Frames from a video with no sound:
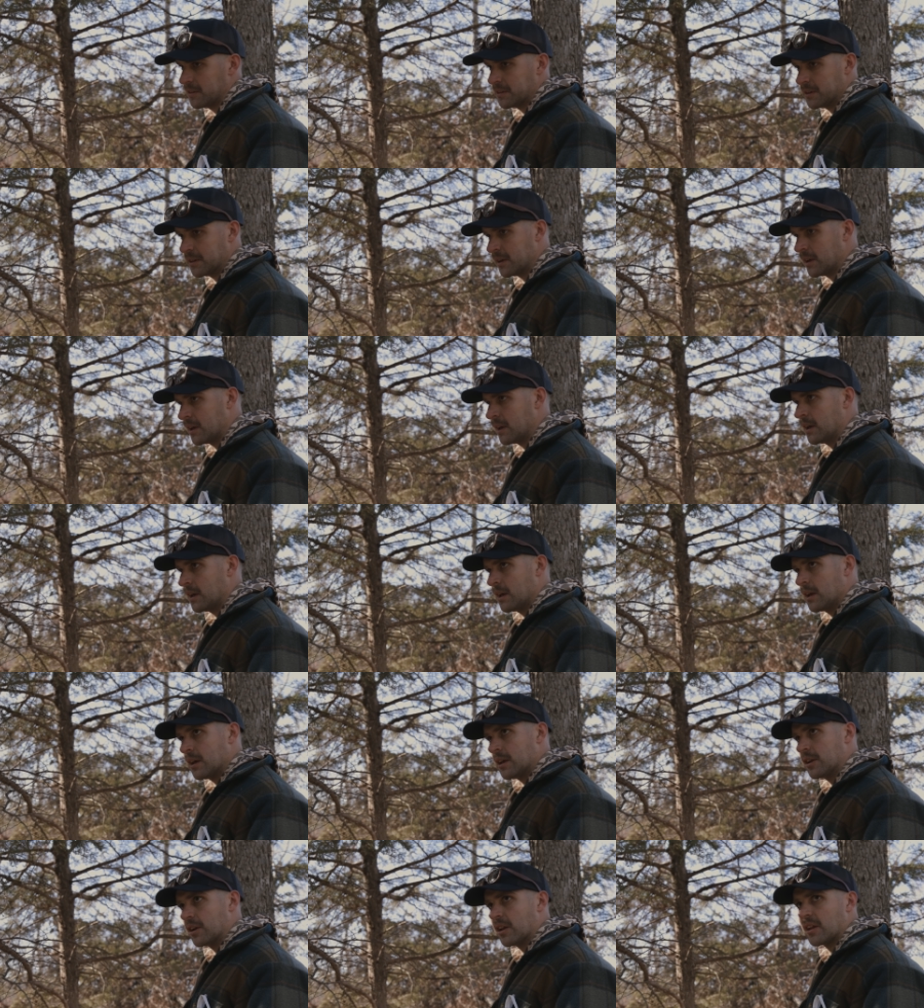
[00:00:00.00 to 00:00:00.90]
And,
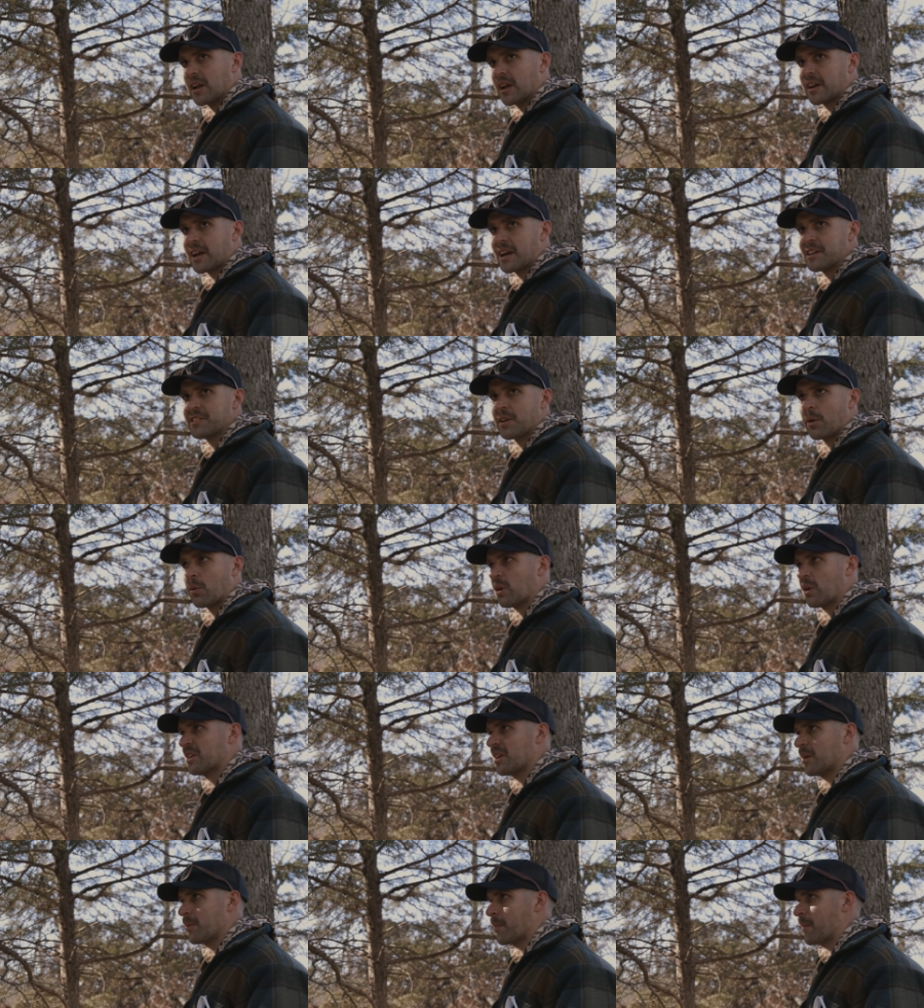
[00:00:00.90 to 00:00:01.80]
you know, a lot of guys get
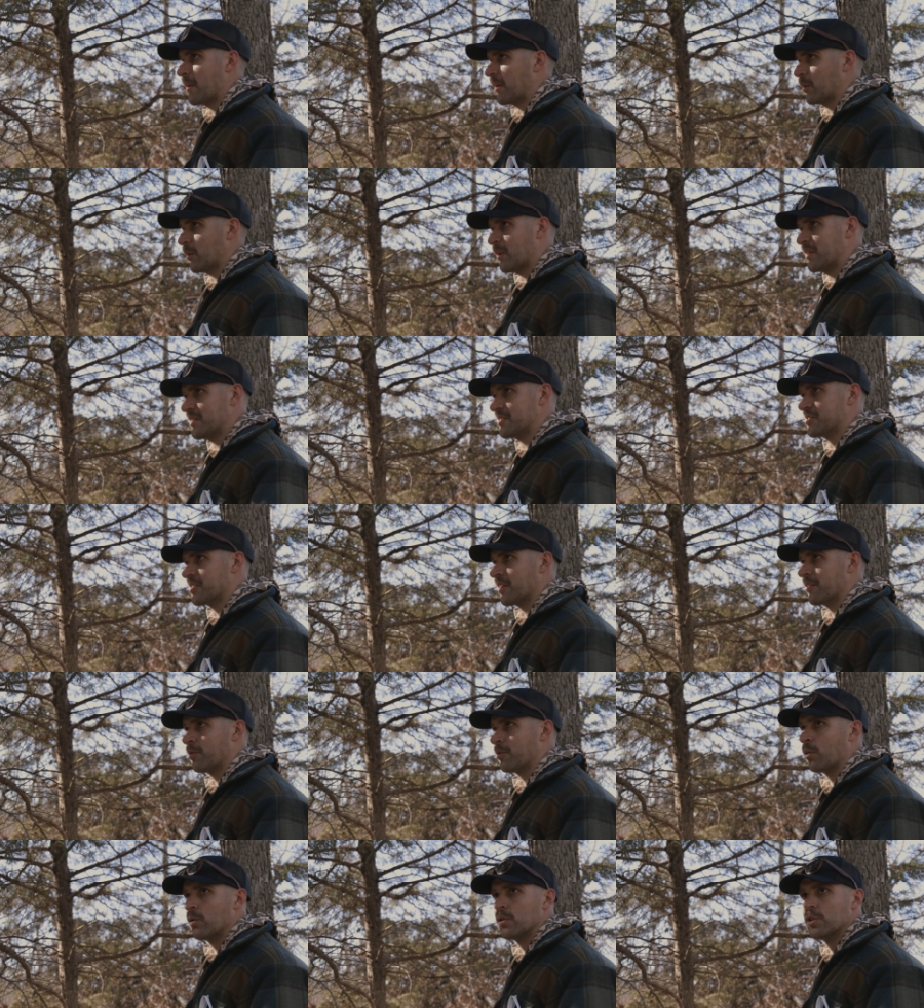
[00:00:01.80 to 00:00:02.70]
worked up about the way this
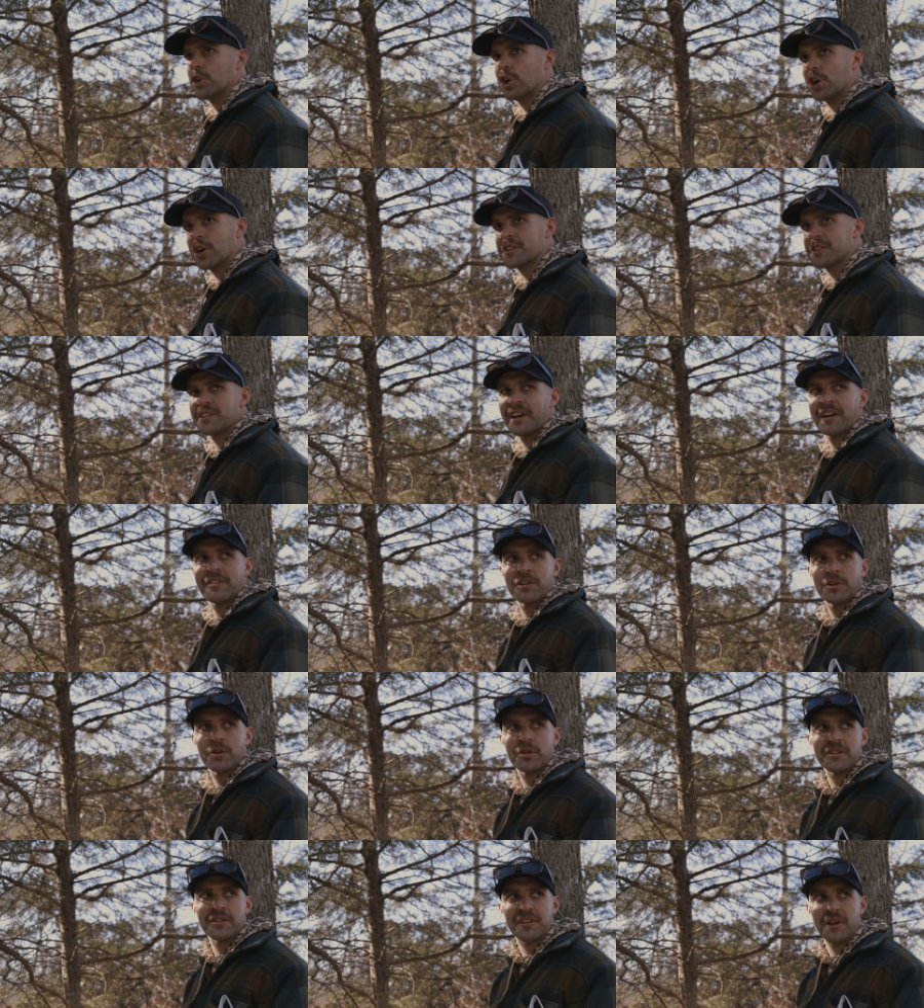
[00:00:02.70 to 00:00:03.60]
stuff looks after
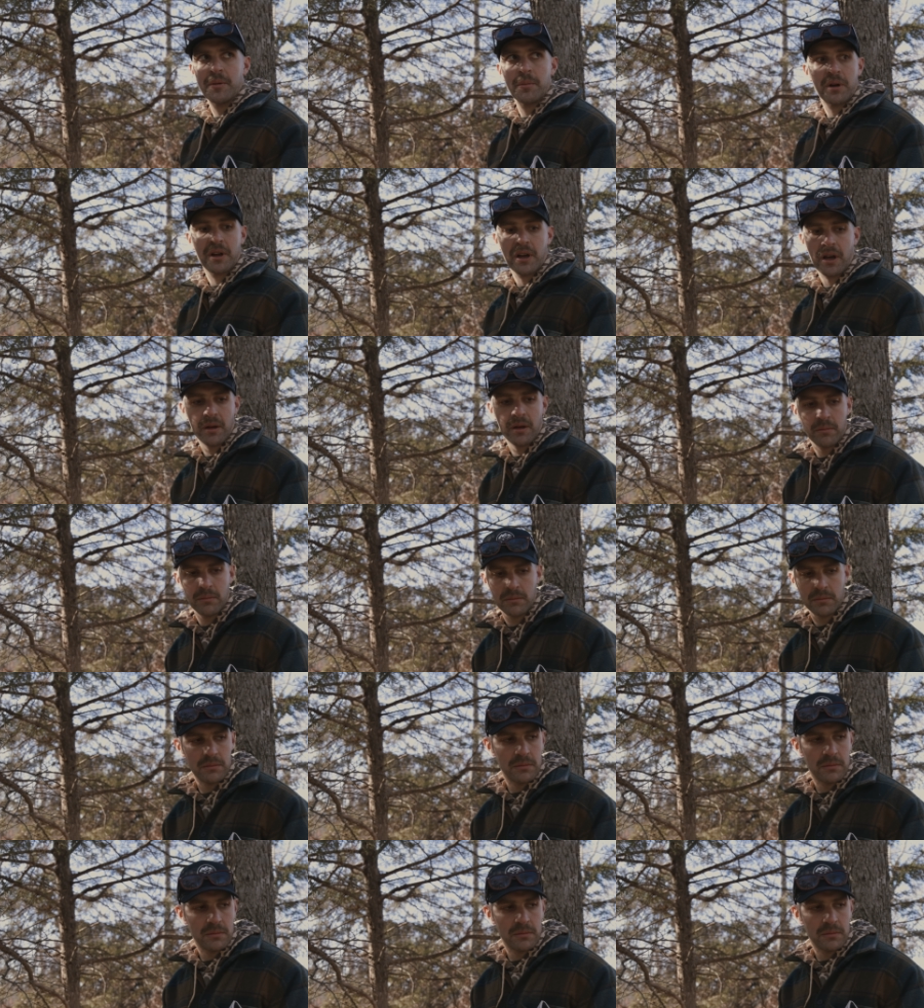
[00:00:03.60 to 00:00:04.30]
doing a timber cut.